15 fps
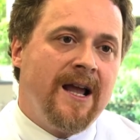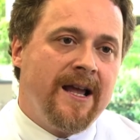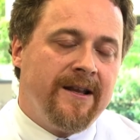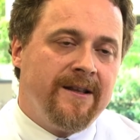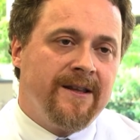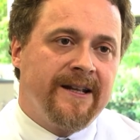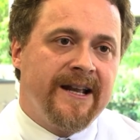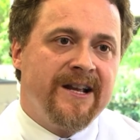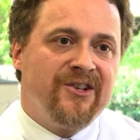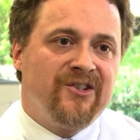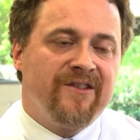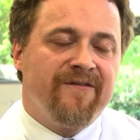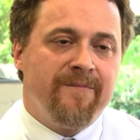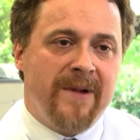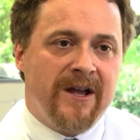and in the
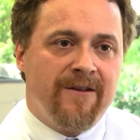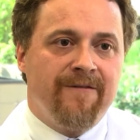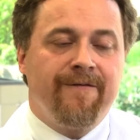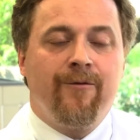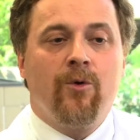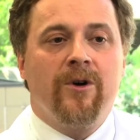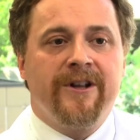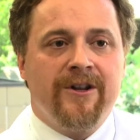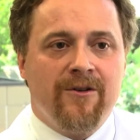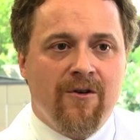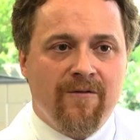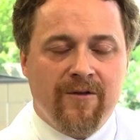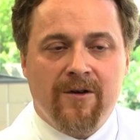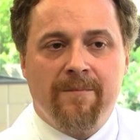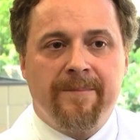case of men, 40 and
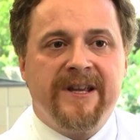over